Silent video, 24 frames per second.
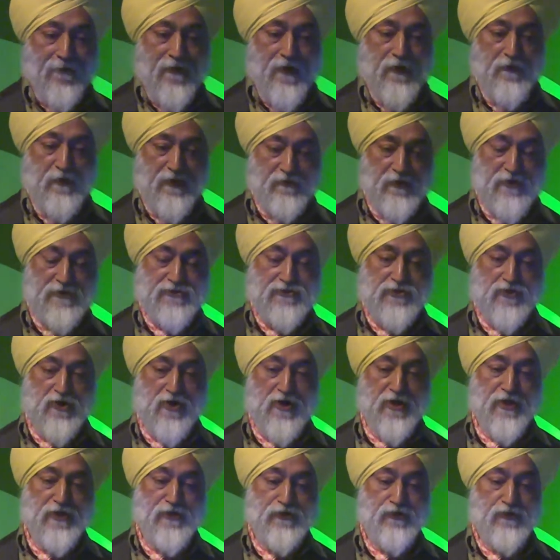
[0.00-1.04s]
We've also
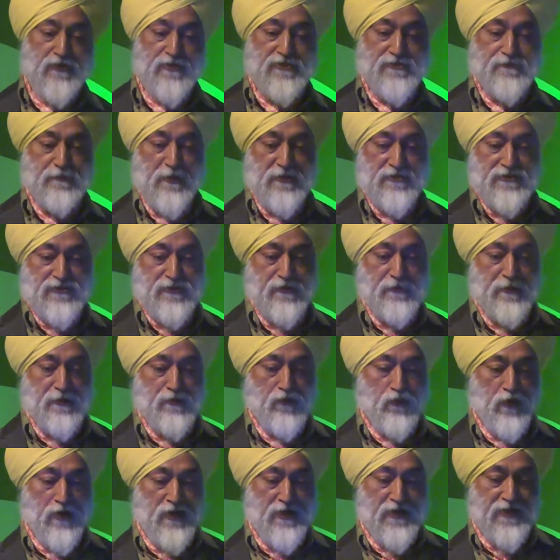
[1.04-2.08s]
gone into responsible
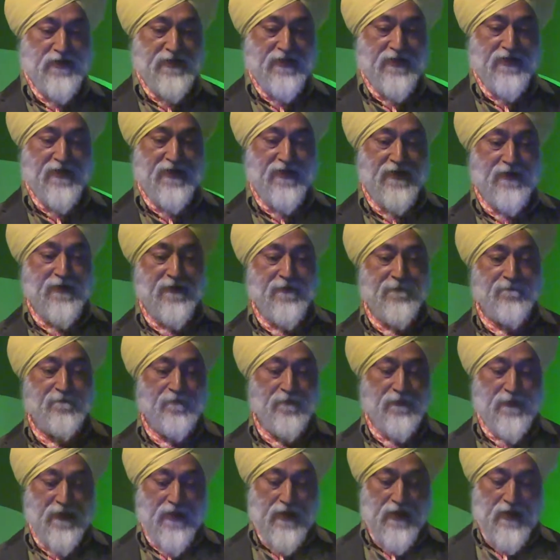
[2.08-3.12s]
volunteering.
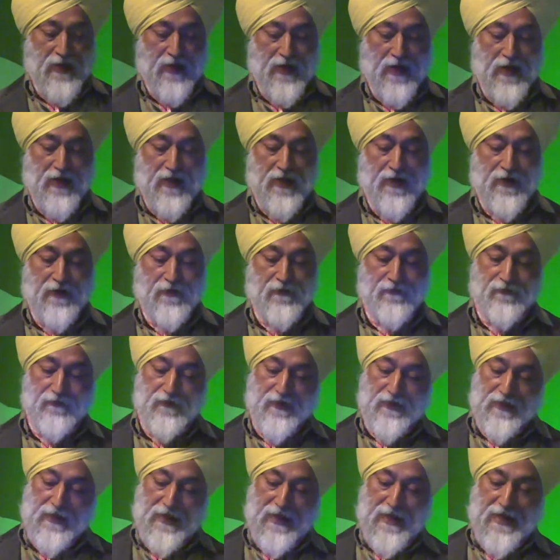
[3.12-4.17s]

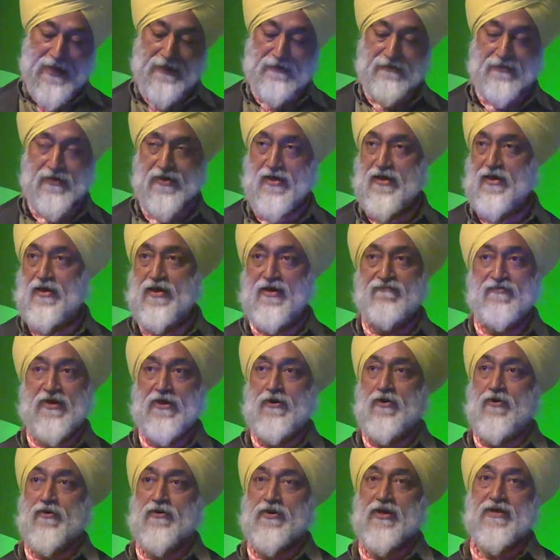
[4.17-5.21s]
And there are lovely
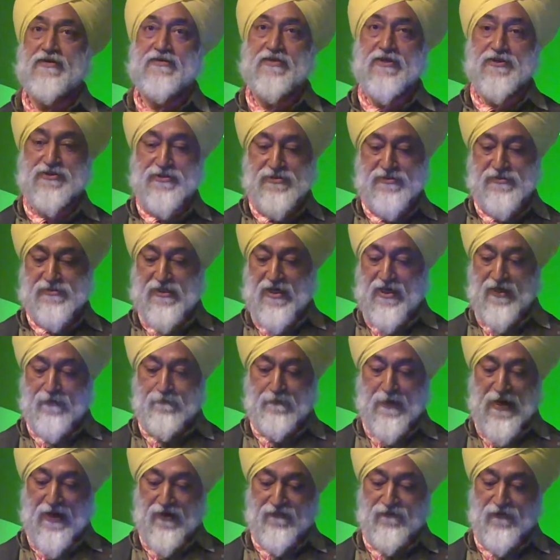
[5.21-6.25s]
organizations like
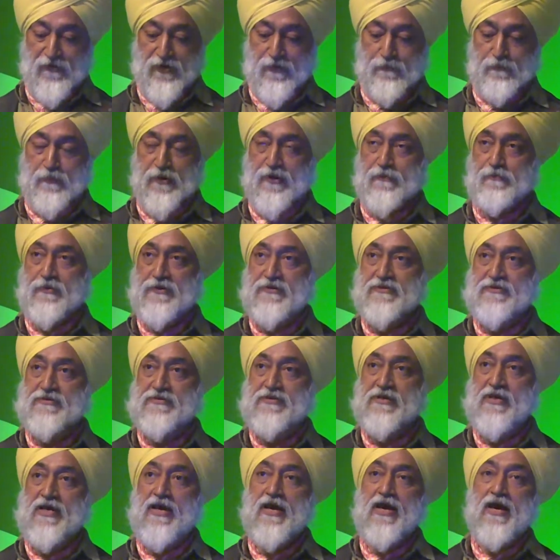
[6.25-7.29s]
Pack for a Purpose,
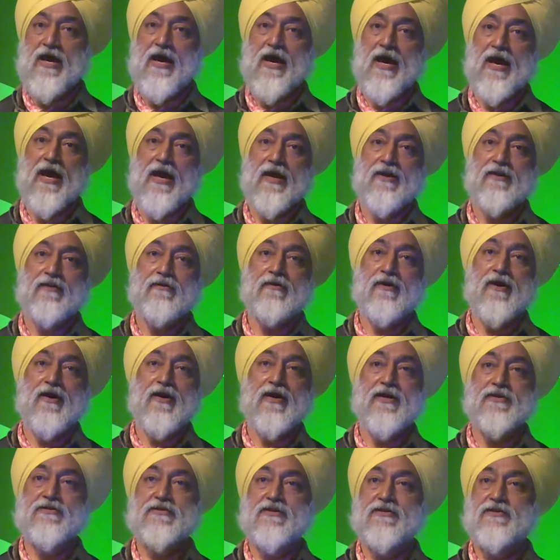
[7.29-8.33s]
and
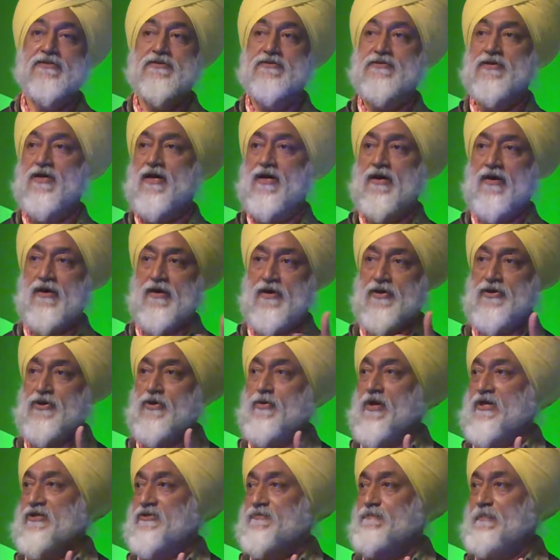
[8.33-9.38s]
it's
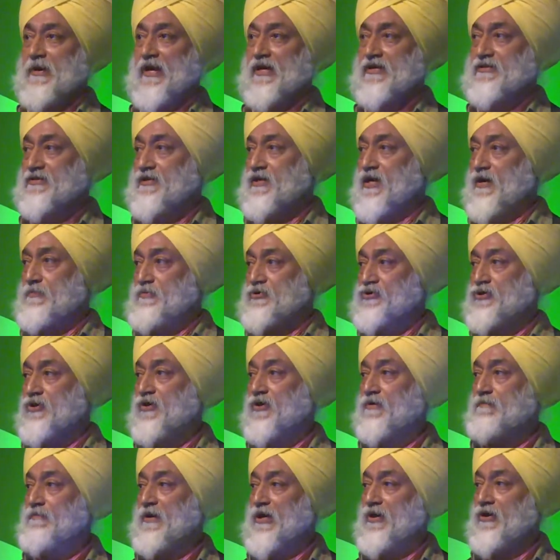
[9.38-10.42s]
US-based, and I'm
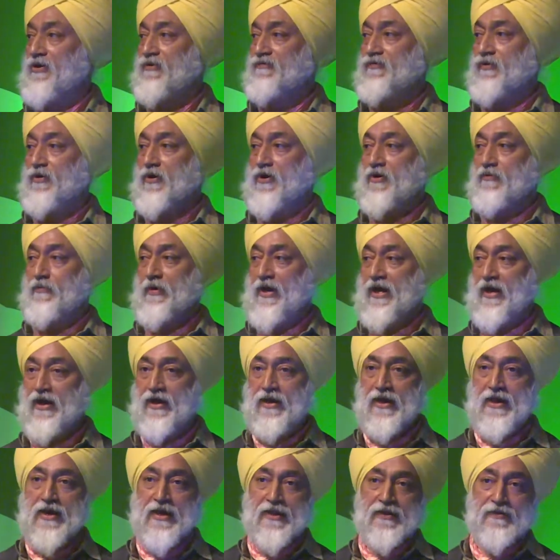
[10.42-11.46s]
sure many of you are aware
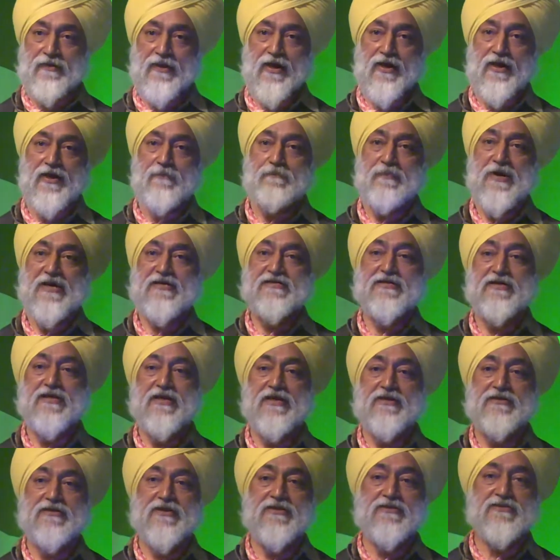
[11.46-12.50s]
that it
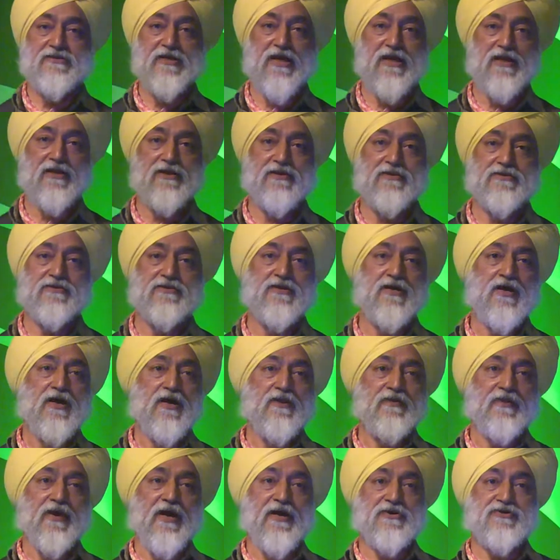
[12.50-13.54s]
basically just tells
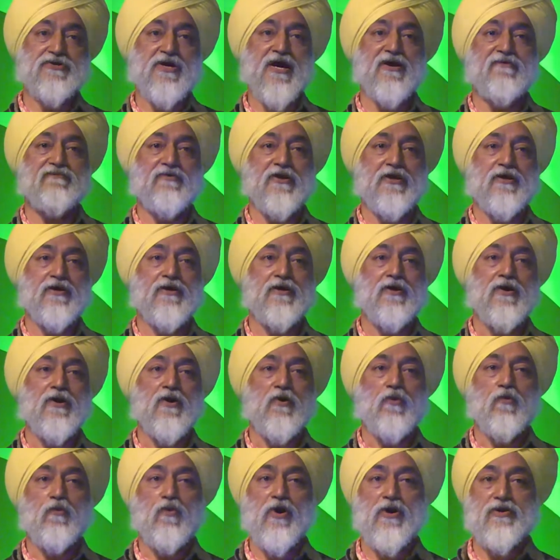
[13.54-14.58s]
their traveler
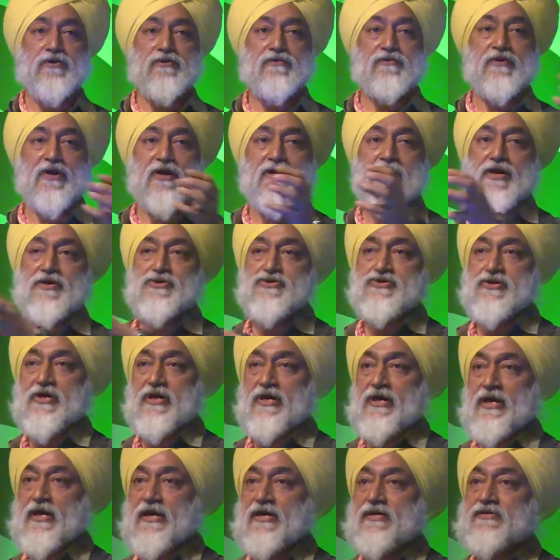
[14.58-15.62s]
what the country
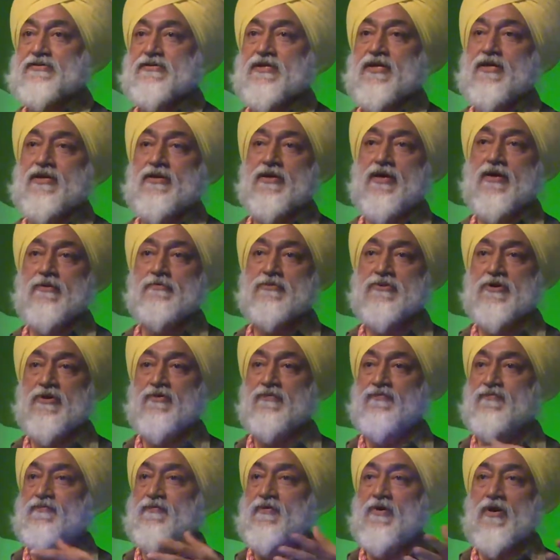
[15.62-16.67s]
needs in terms of
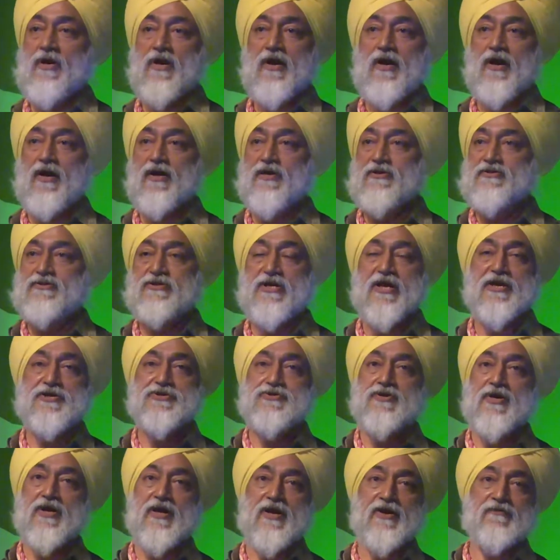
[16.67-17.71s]

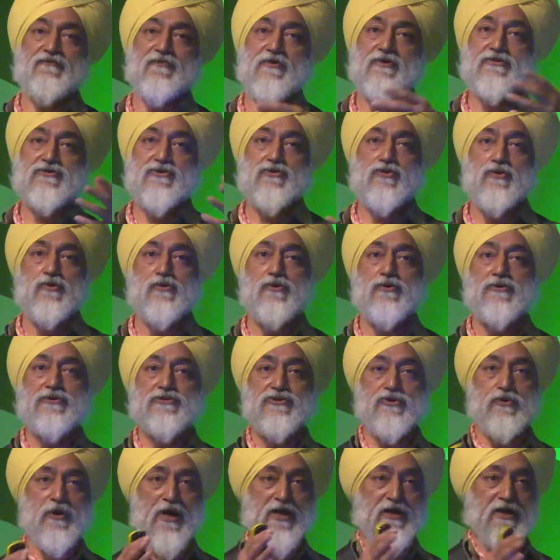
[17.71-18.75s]
stationery for schools.
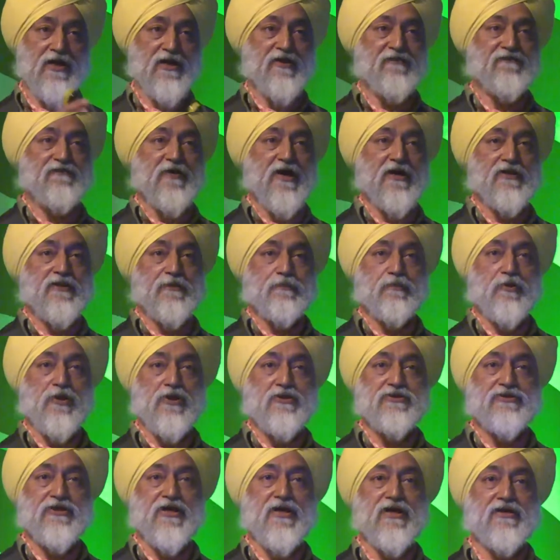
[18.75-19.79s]
You identify the
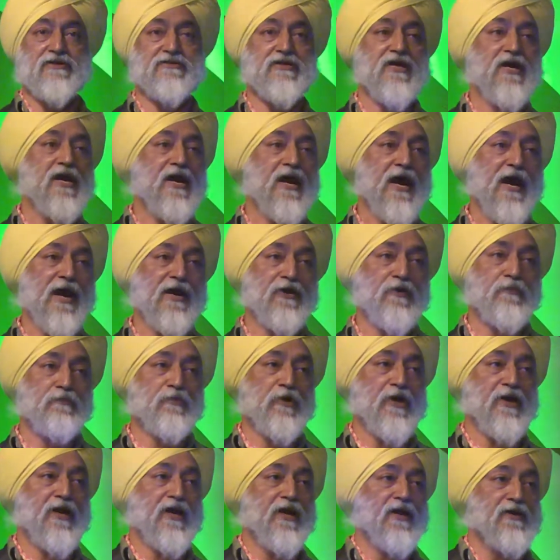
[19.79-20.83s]
projects, and you
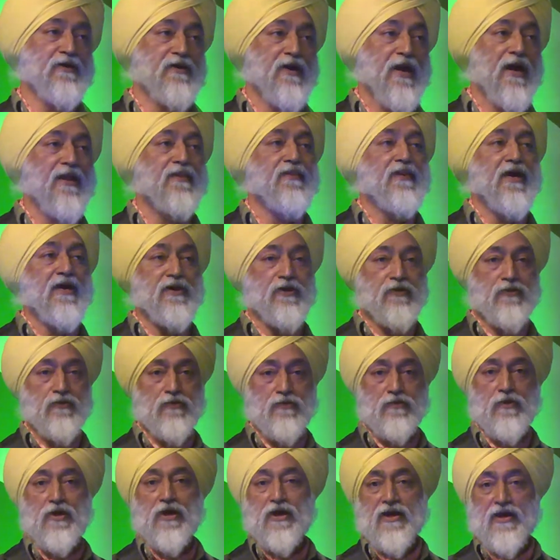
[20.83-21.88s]
bring it, and then you
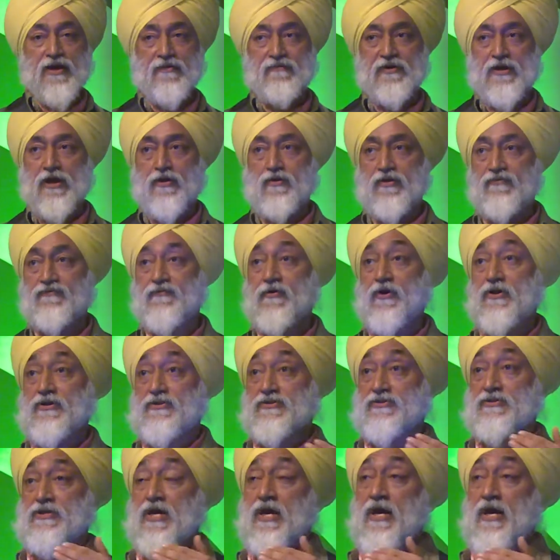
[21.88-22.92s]
give it out. Of course,